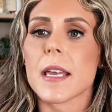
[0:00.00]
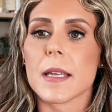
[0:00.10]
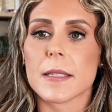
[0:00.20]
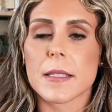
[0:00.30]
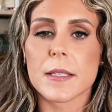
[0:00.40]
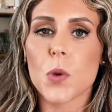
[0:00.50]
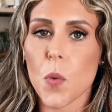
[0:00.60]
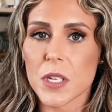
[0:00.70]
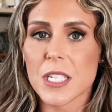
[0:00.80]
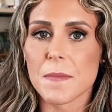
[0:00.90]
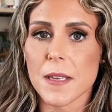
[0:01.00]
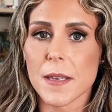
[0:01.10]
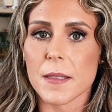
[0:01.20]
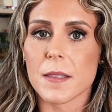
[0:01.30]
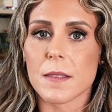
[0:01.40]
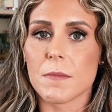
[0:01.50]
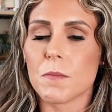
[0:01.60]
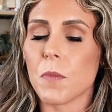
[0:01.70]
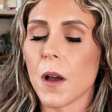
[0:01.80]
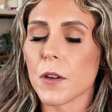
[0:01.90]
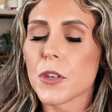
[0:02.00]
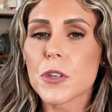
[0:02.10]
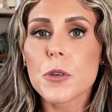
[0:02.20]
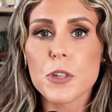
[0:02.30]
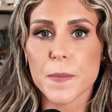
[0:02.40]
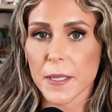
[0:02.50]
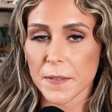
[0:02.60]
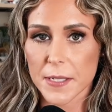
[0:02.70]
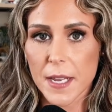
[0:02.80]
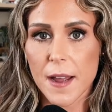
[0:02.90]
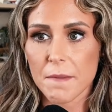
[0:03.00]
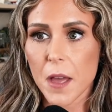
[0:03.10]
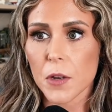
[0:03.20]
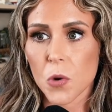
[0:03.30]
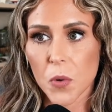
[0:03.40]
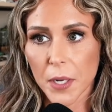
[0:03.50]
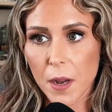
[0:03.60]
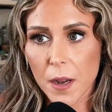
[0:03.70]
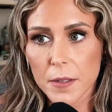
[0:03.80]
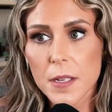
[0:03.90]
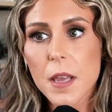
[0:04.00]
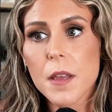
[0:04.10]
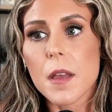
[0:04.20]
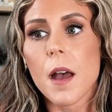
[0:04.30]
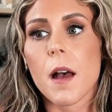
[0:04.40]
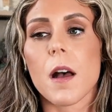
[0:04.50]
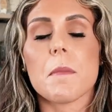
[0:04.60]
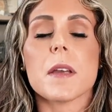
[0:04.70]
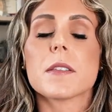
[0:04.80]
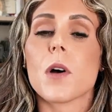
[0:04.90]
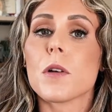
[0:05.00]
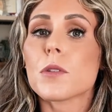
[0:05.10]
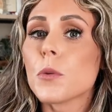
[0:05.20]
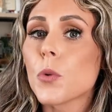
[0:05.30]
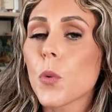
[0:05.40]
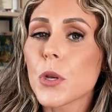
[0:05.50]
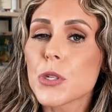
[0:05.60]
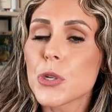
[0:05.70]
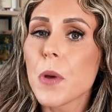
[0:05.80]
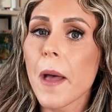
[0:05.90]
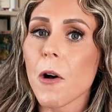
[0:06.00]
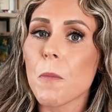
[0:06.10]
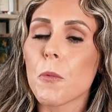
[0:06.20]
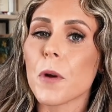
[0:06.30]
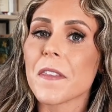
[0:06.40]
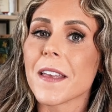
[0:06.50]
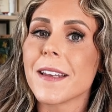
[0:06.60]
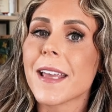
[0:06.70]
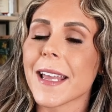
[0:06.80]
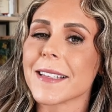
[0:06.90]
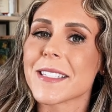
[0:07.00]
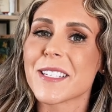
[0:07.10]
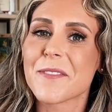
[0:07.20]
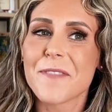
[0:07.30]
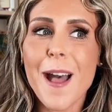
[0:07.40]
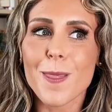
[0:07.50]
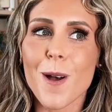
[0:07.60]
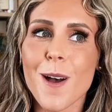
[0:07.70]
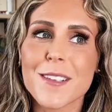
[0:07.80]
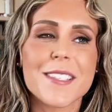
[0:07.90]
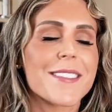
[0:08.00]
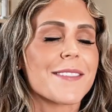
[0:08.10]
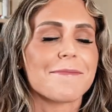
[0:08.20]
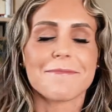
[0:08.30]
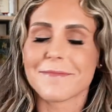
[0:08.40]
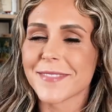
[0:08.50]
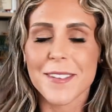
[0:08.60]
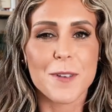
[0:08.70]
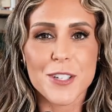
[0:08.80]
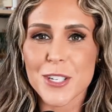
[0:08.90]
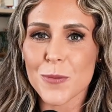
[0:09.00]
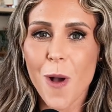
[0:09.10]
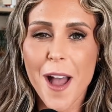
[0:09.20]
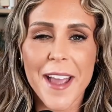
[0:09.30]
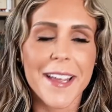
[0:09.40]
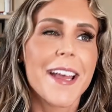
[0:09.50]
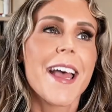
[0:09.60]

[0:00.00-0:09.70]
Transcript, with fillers: it's going to be a huge benefit to have that going on. Um, it's also going to help with enhancing fat loss, which is why